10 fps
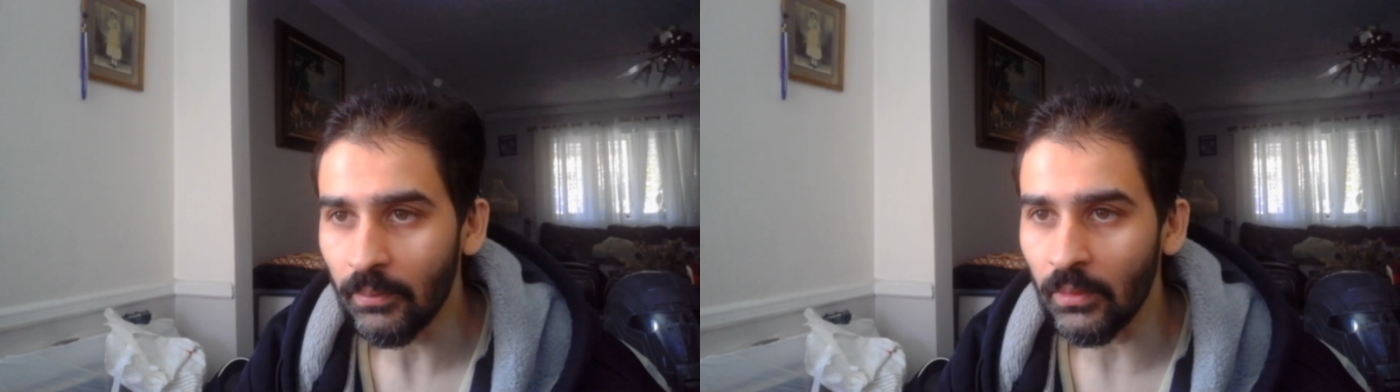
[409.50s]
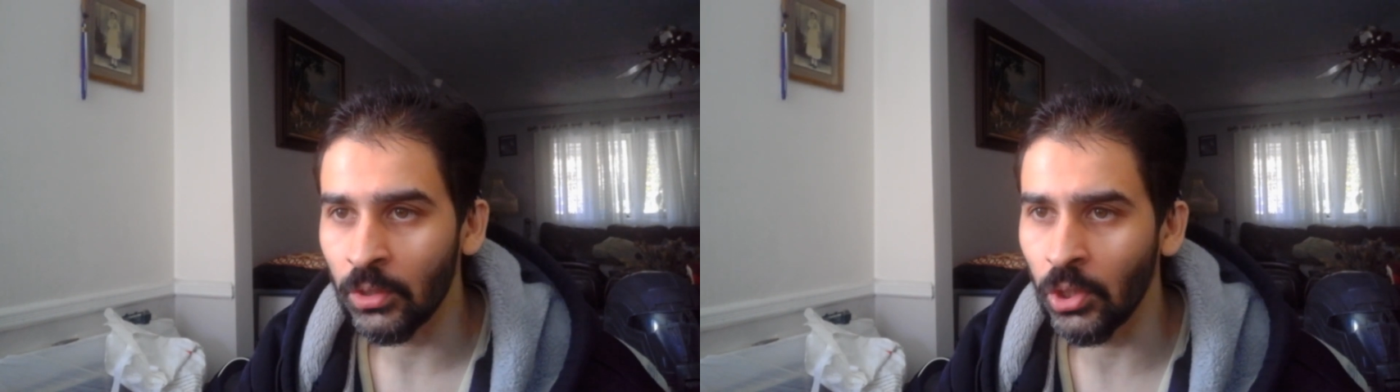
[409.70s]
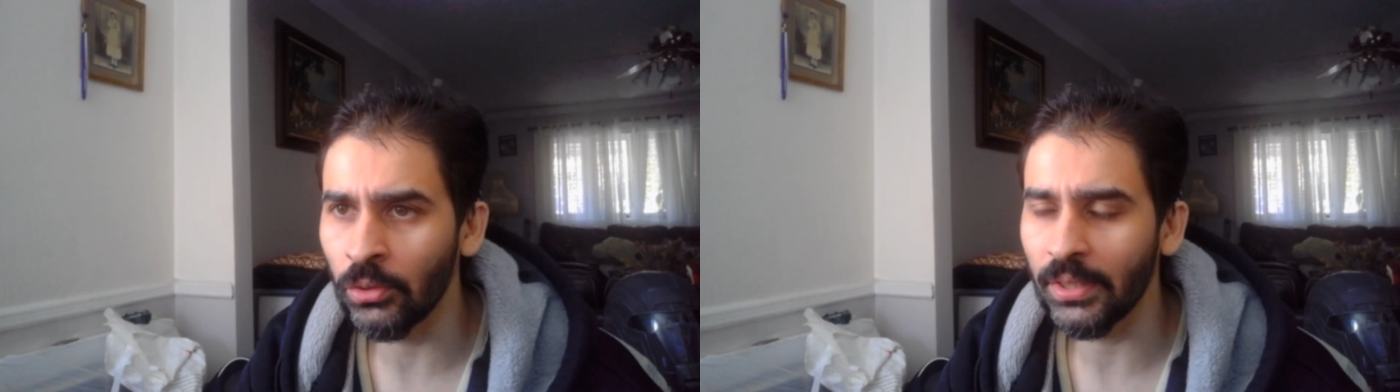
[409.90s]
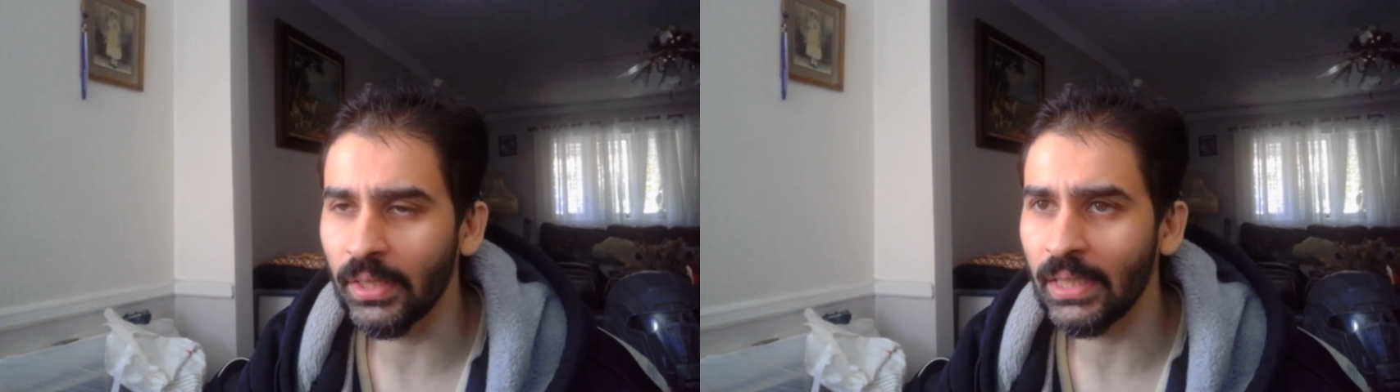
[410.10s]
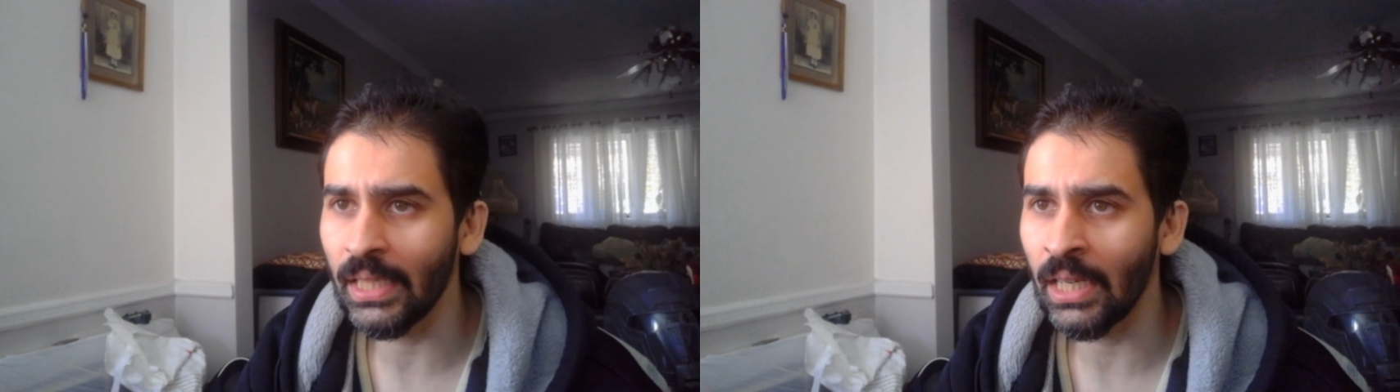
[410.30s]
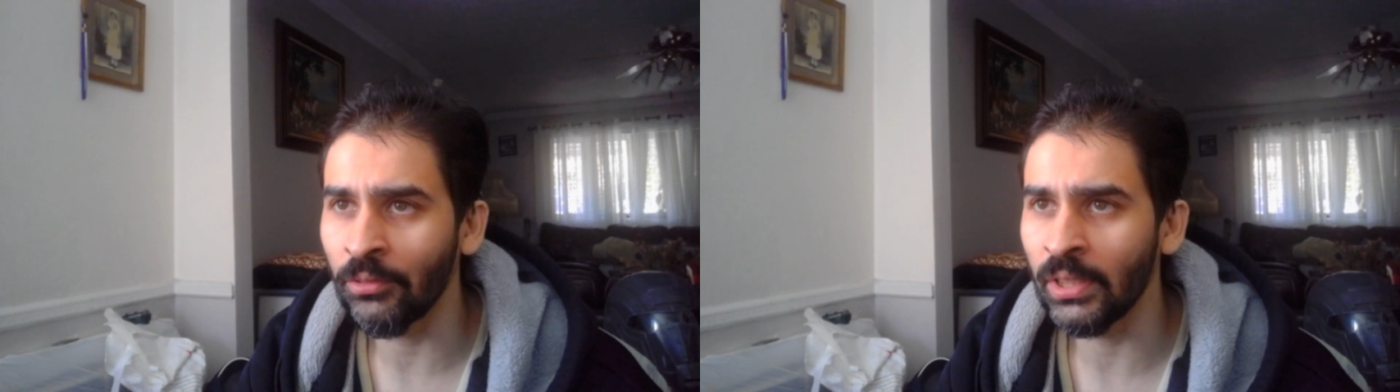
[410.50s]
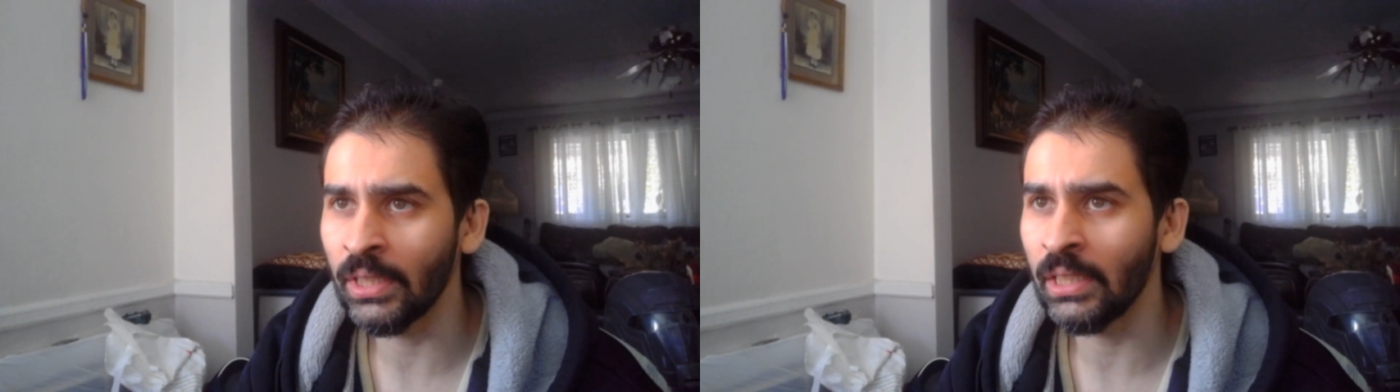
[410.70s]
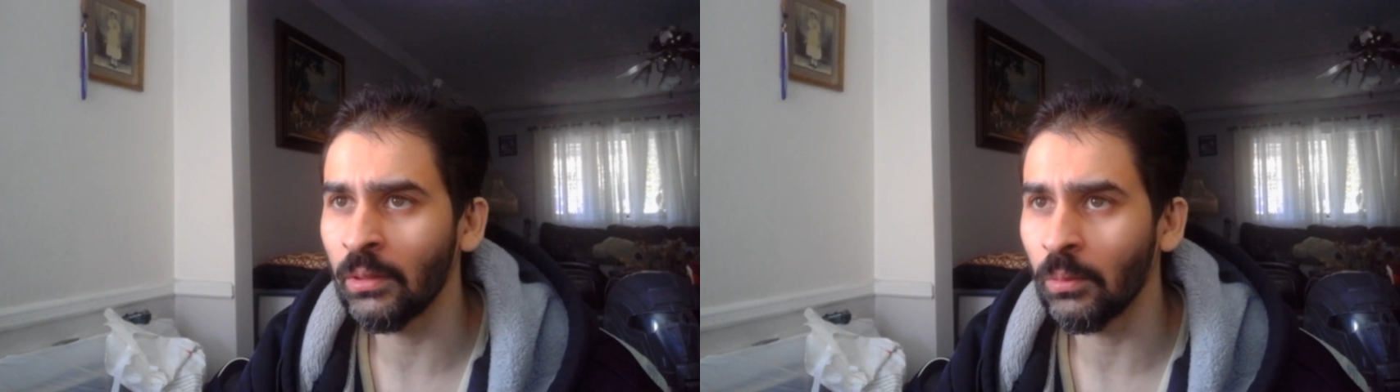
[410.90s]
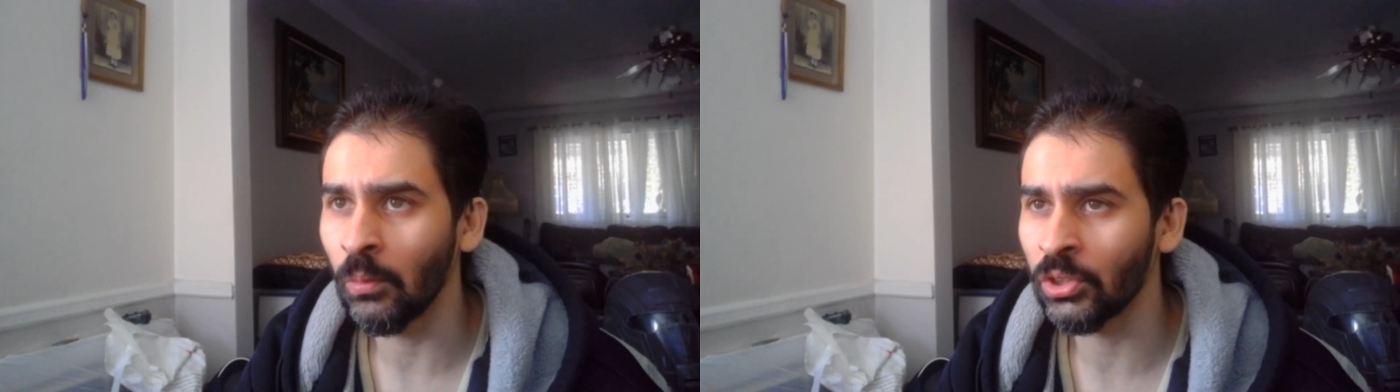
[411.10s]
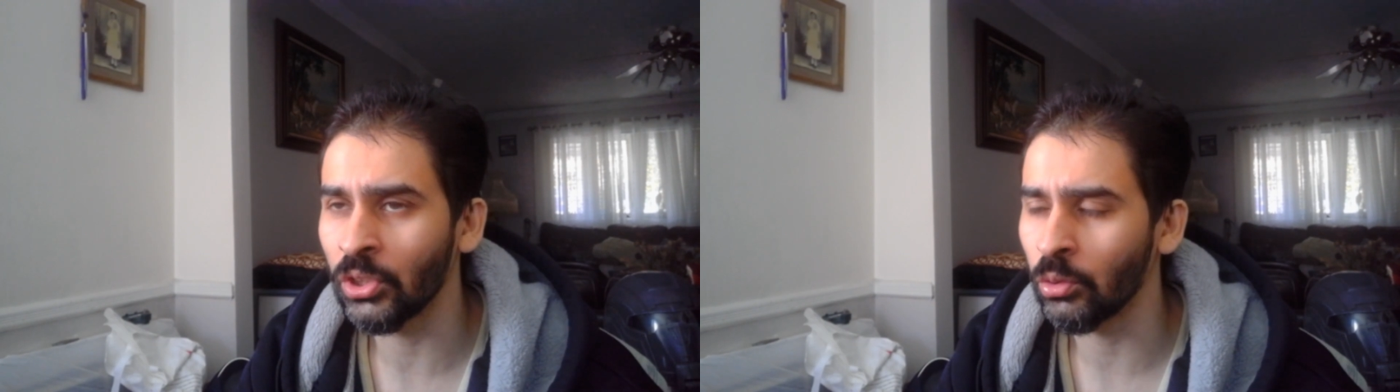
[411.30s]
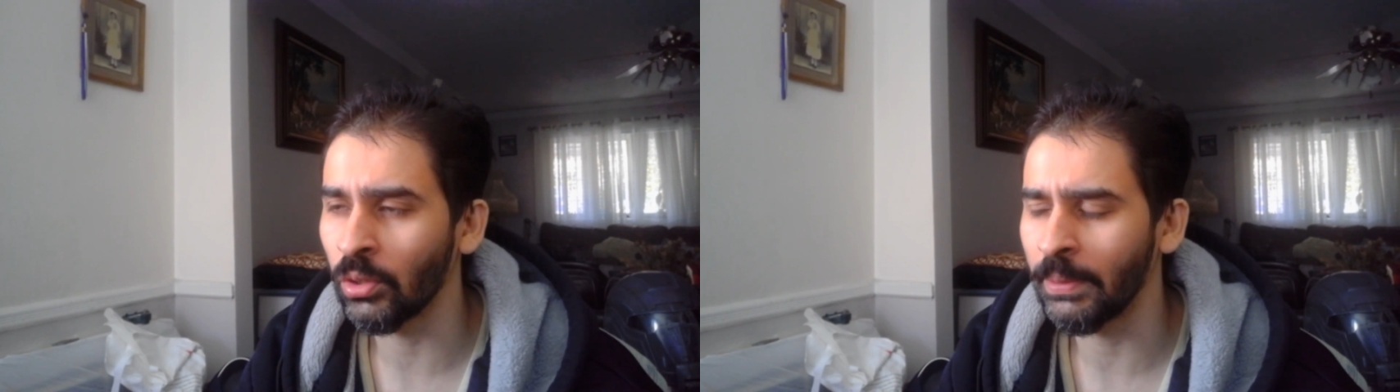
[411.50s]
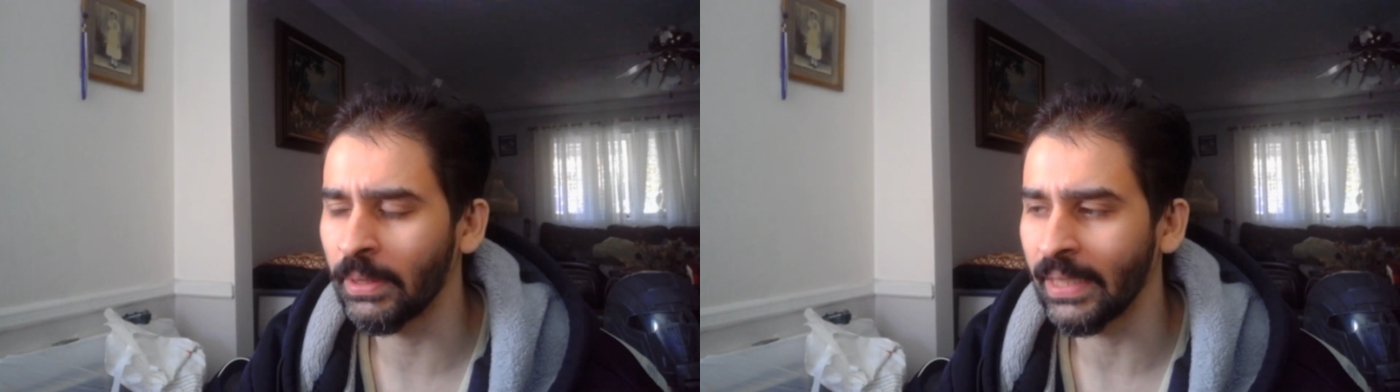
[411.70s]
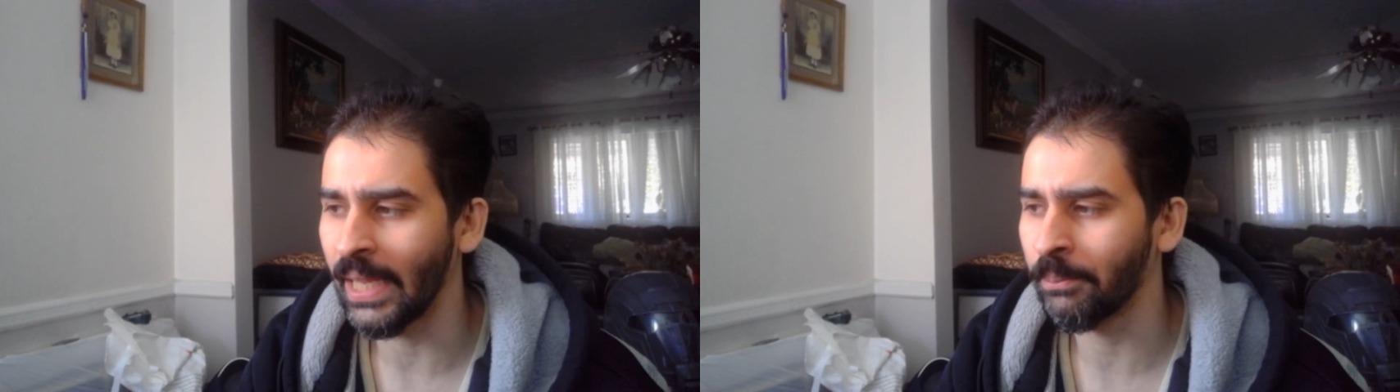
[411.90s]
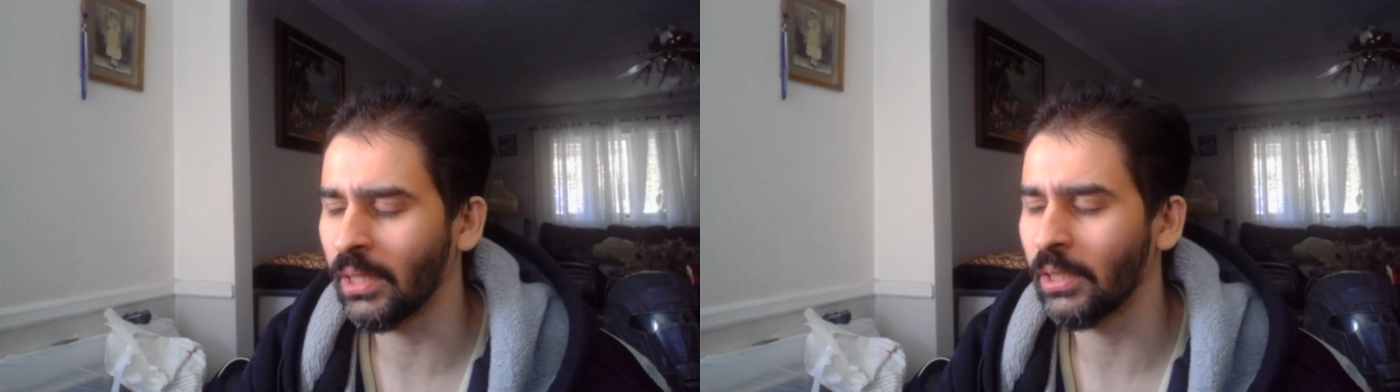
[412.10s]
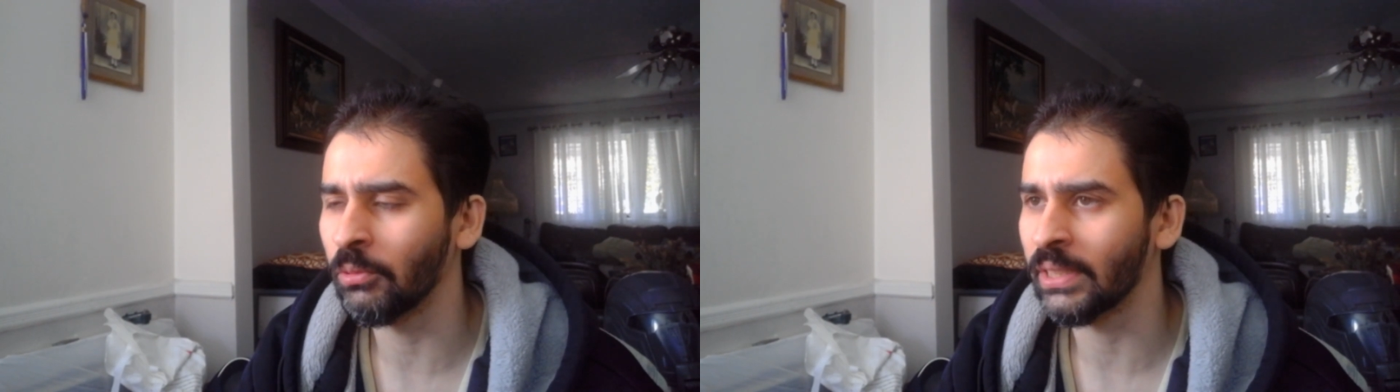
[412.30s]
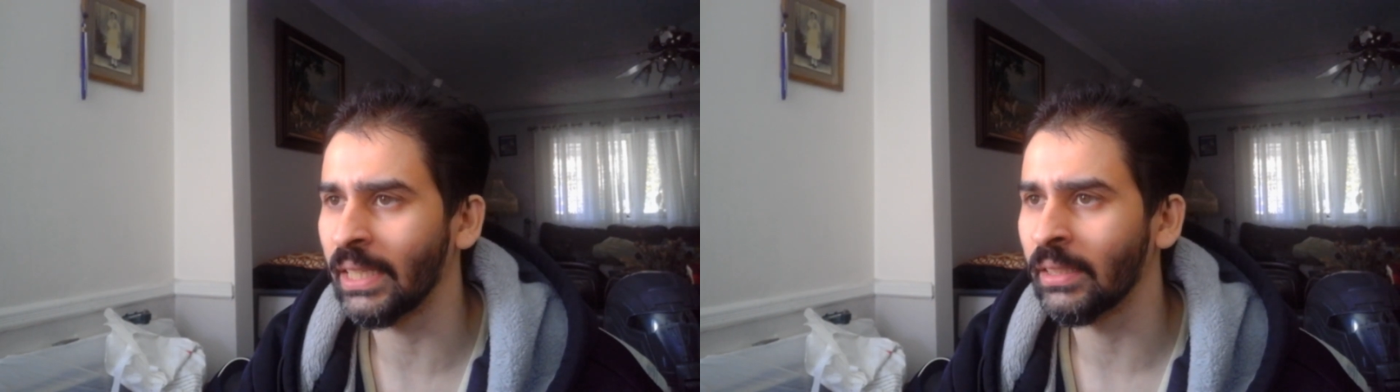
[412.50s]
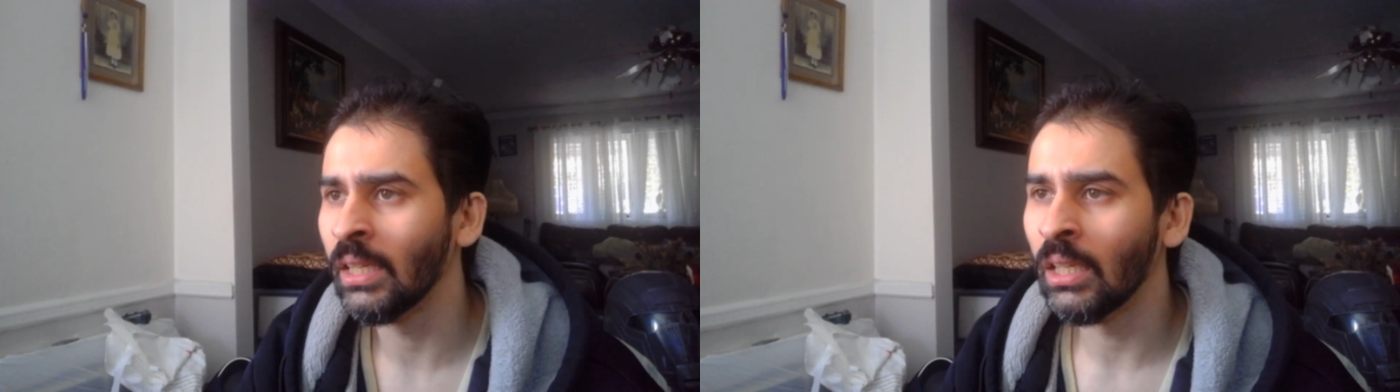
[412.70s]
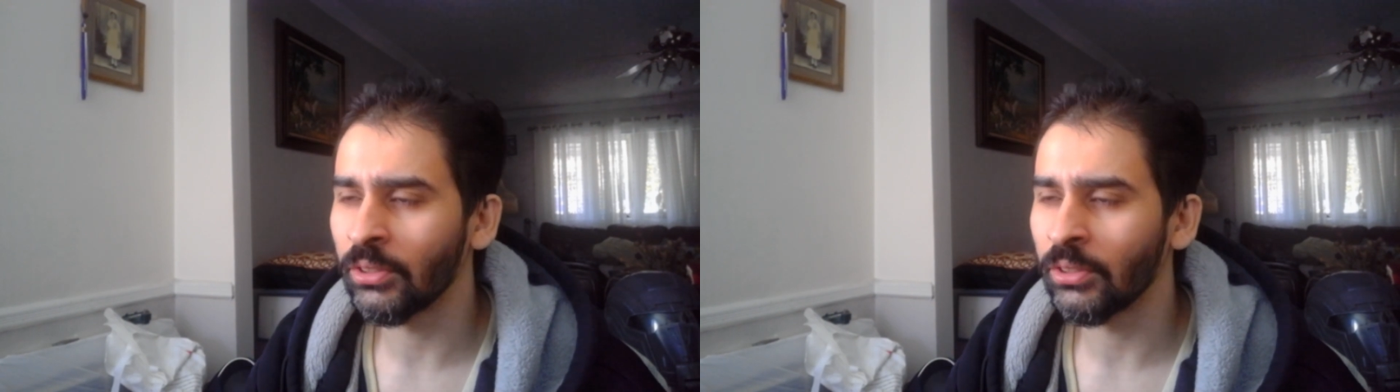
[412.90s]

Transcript: The only thing that I really was annoyed about the gameplay was that